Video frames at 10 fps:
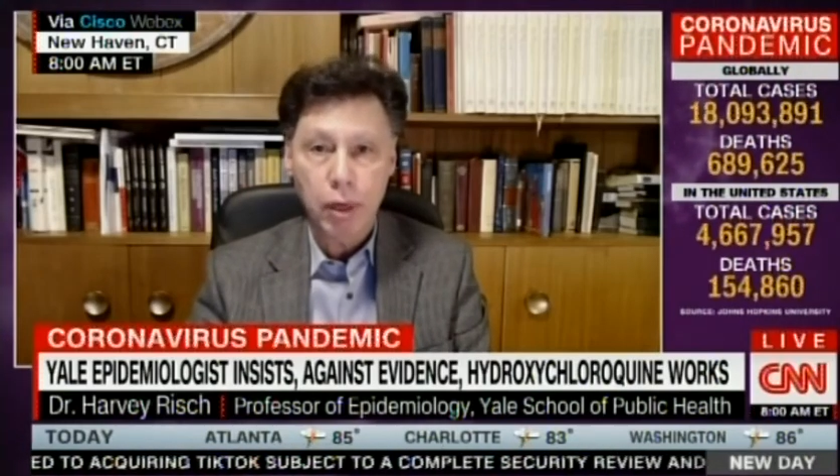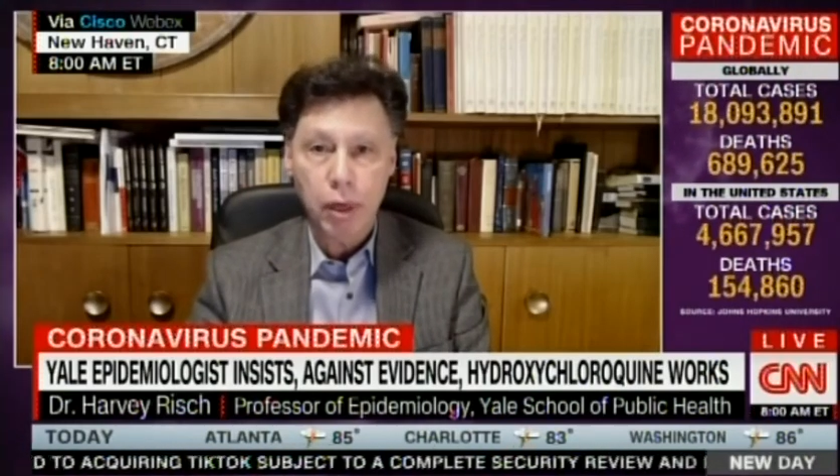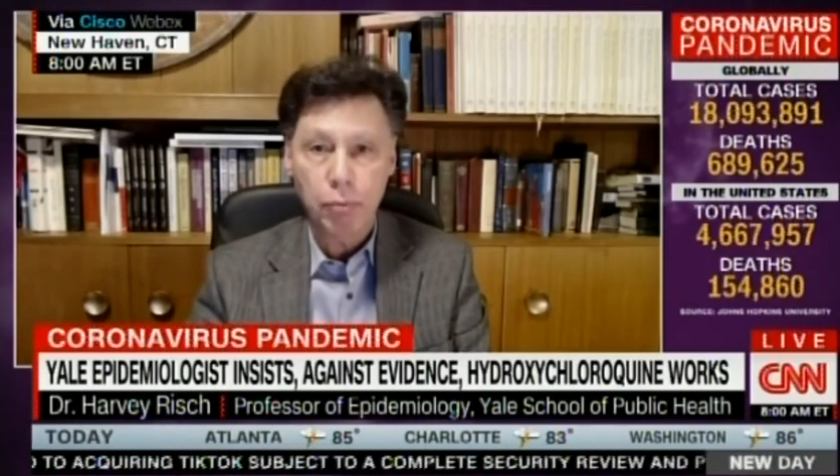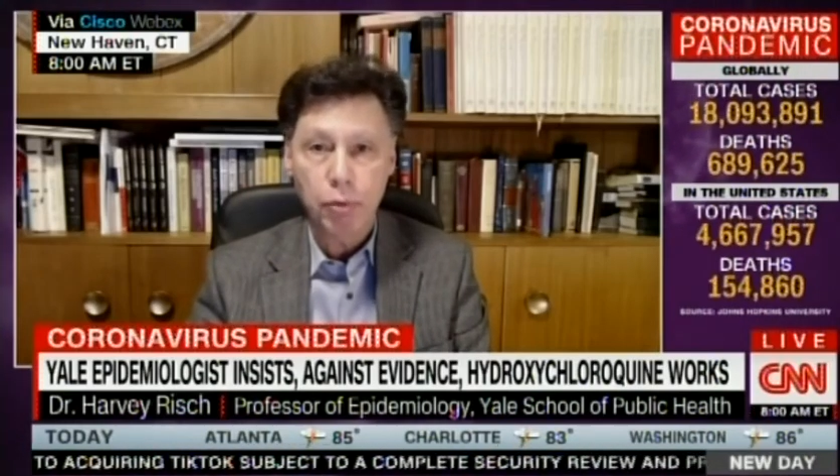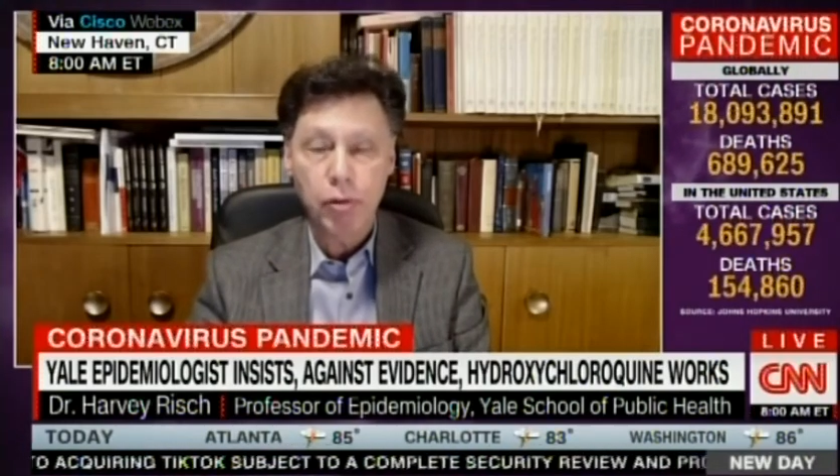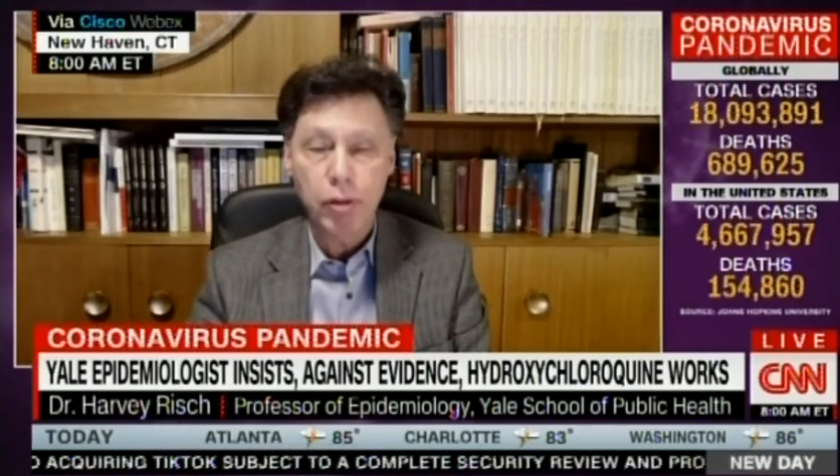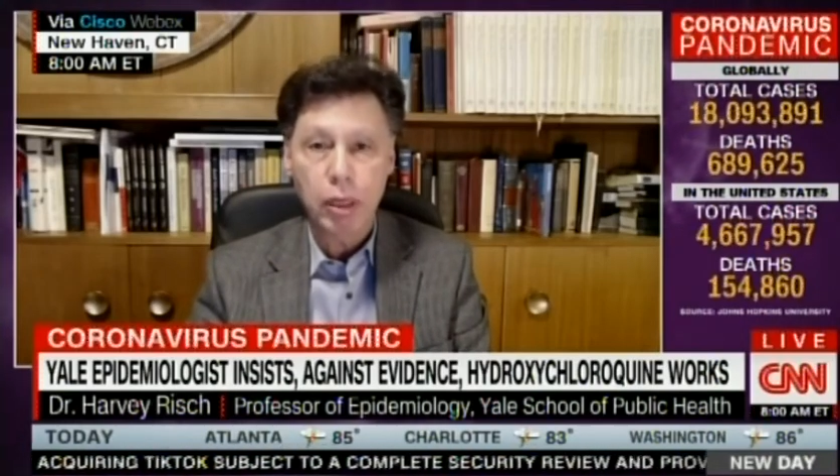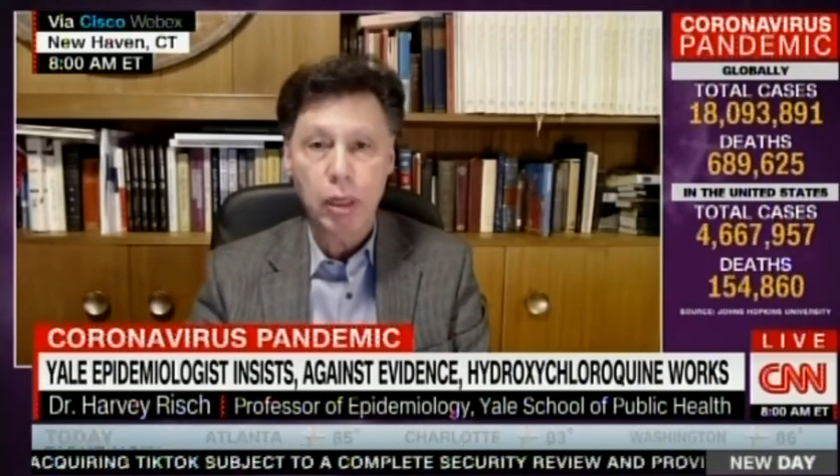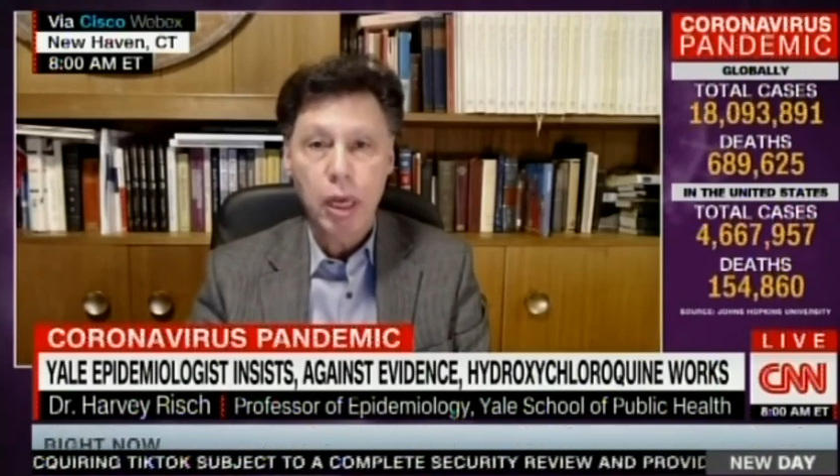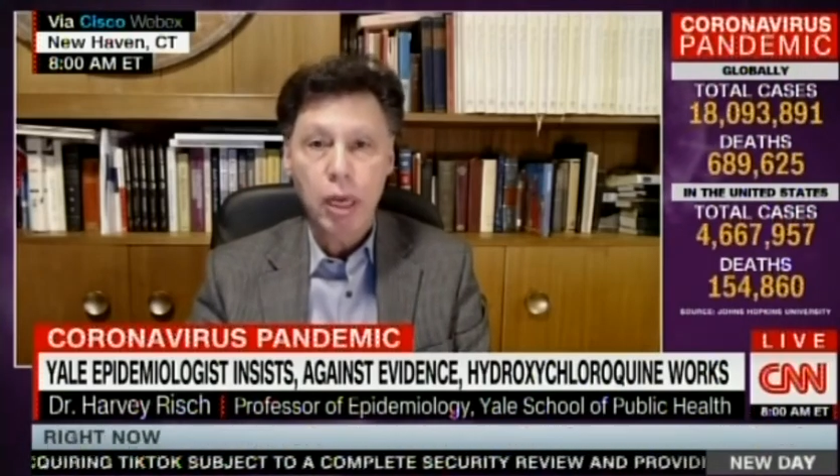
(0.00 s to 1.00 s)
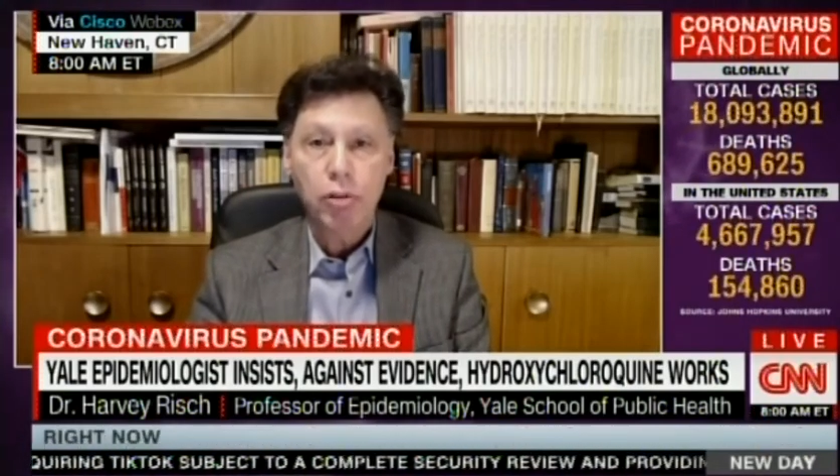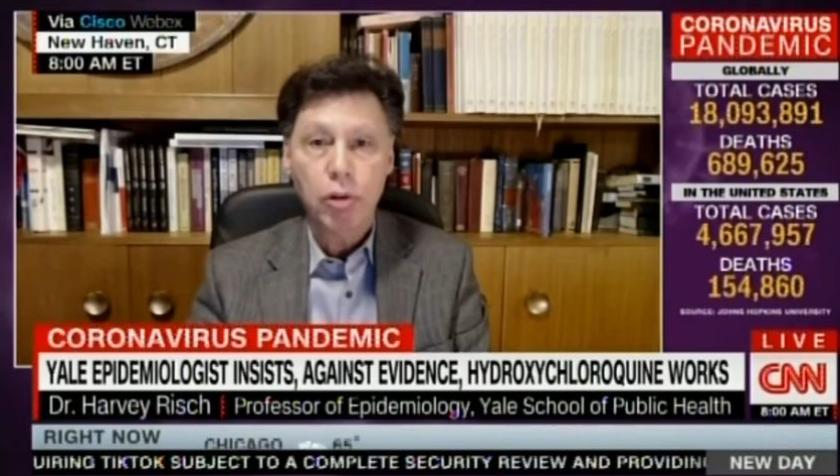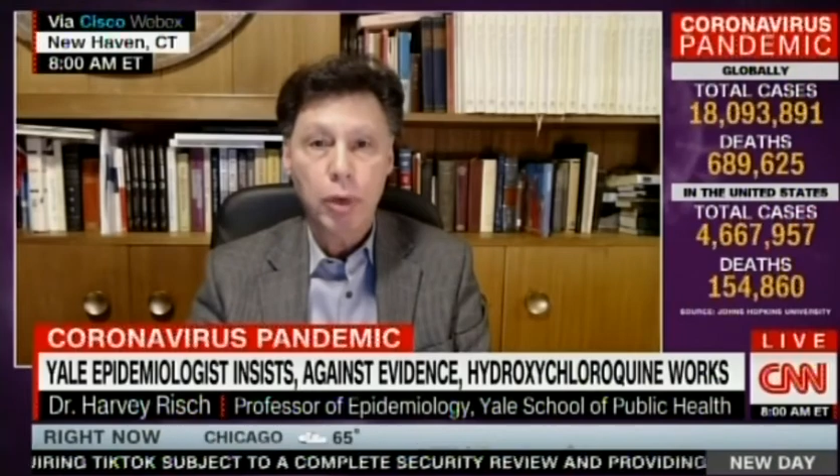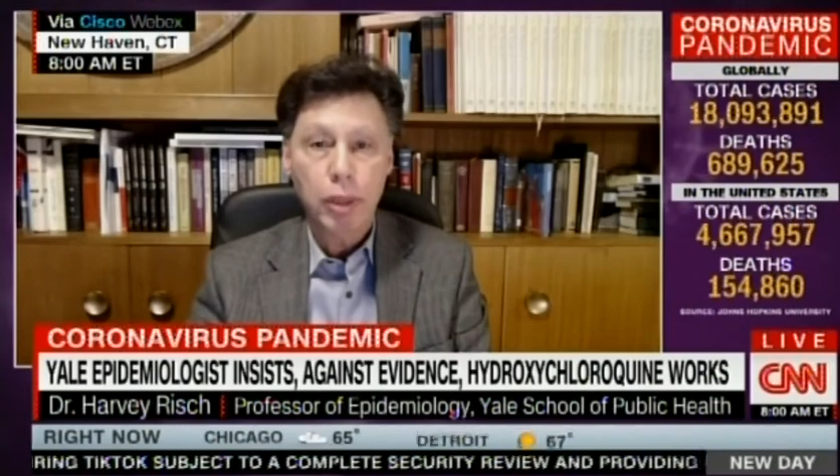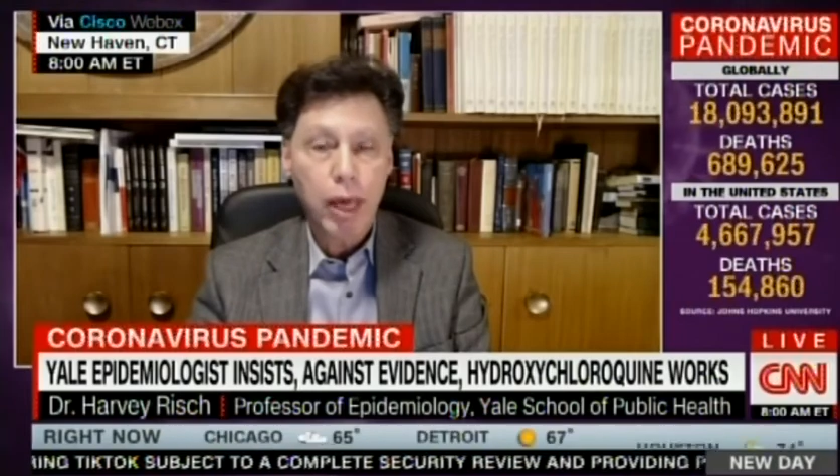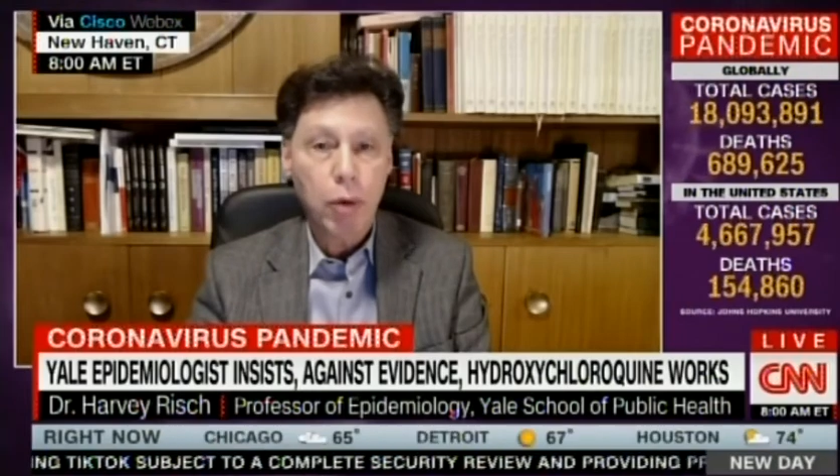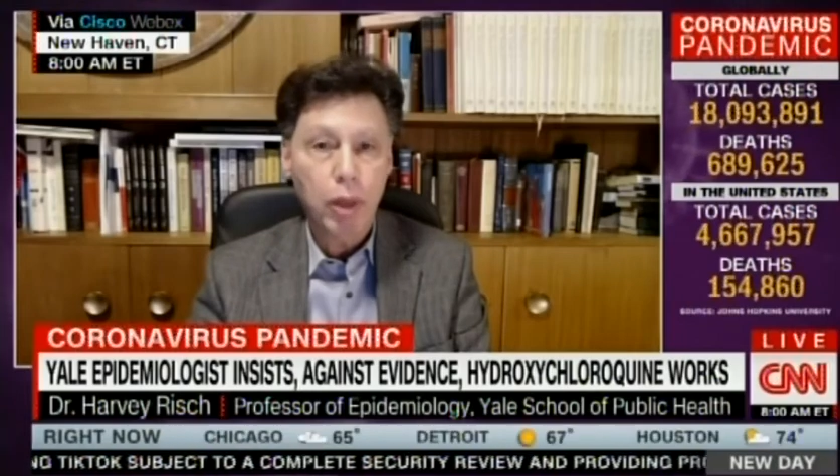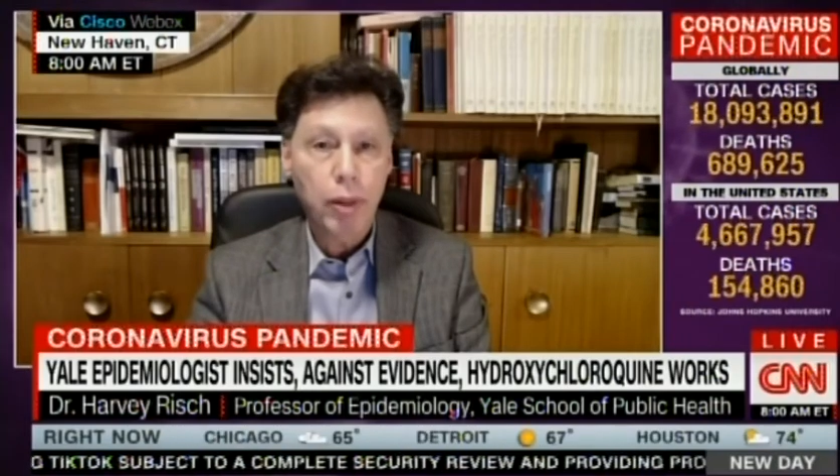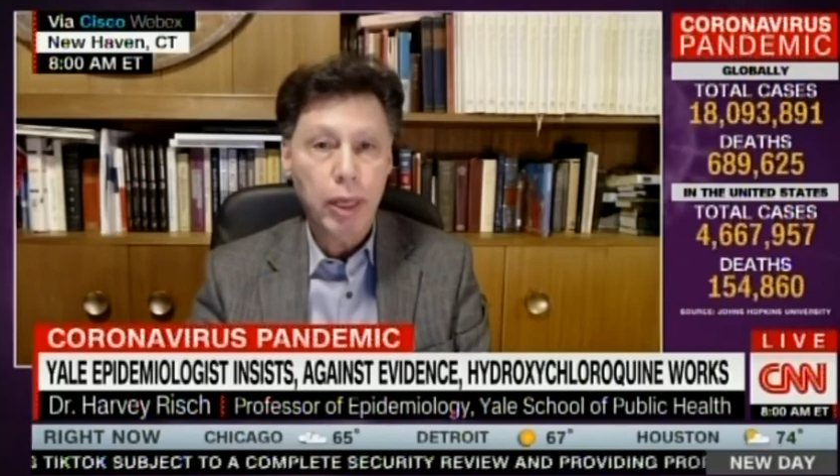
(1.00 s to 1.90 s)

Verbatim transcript: of Brazil showing that when